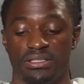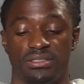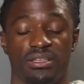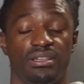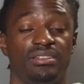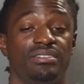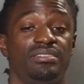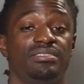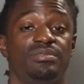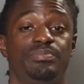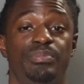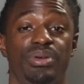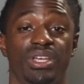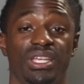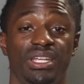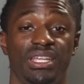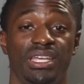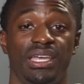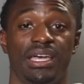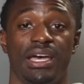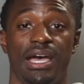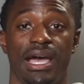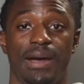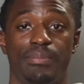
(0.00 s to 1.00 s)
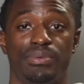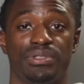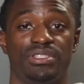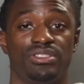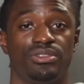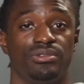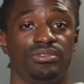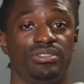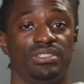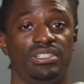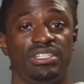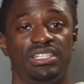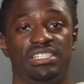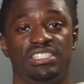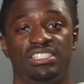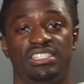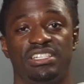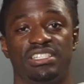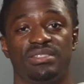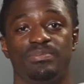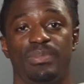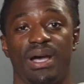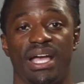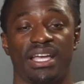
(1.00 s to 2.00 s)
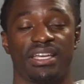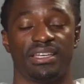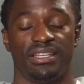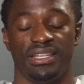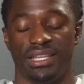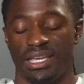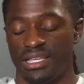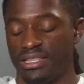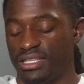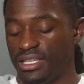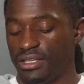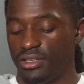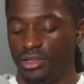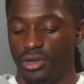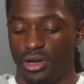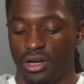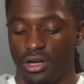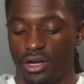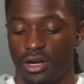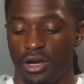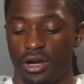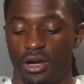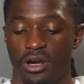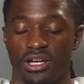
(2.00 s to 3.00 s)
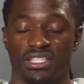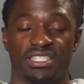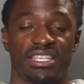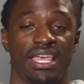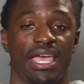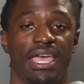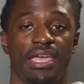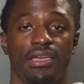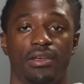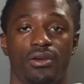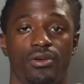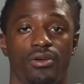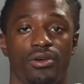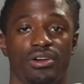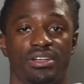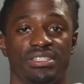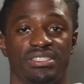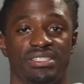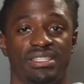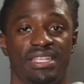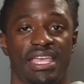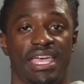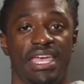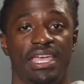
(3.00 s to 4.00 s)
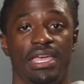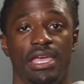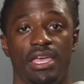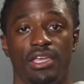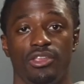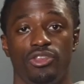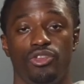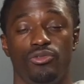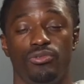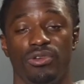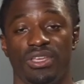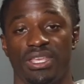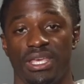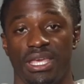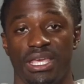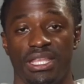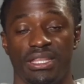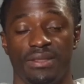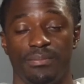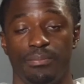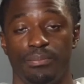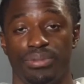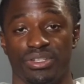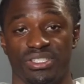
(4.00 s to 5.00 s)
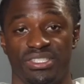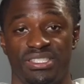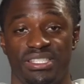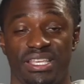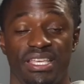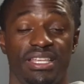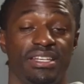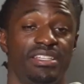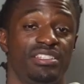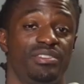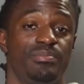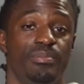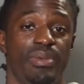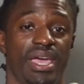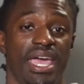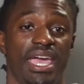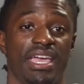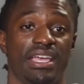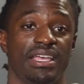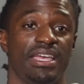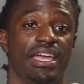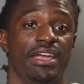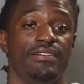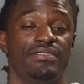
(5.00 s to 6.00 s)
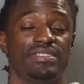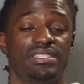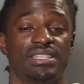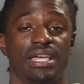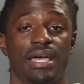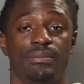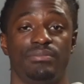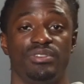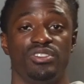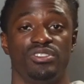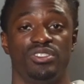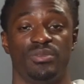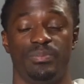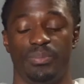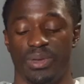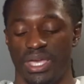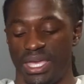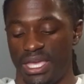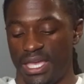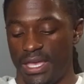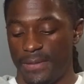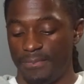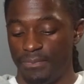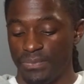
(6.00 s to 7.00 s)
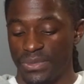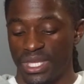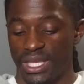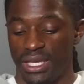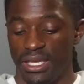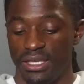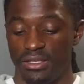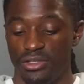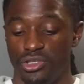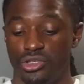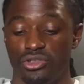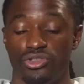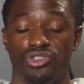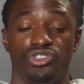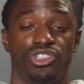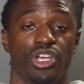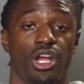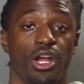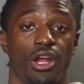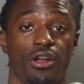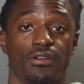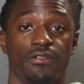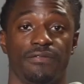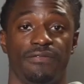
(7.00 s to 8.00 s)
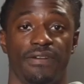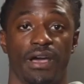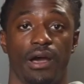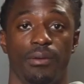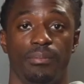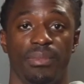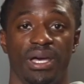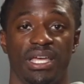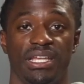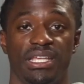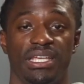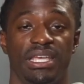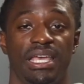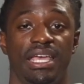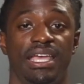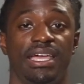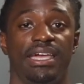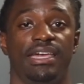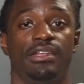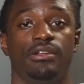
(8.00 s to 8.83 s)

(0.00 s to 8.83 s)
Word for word: So there's plenty of opportunities just by connecting your card to Acorns that you will get percentage back every time you spend and use earned found money,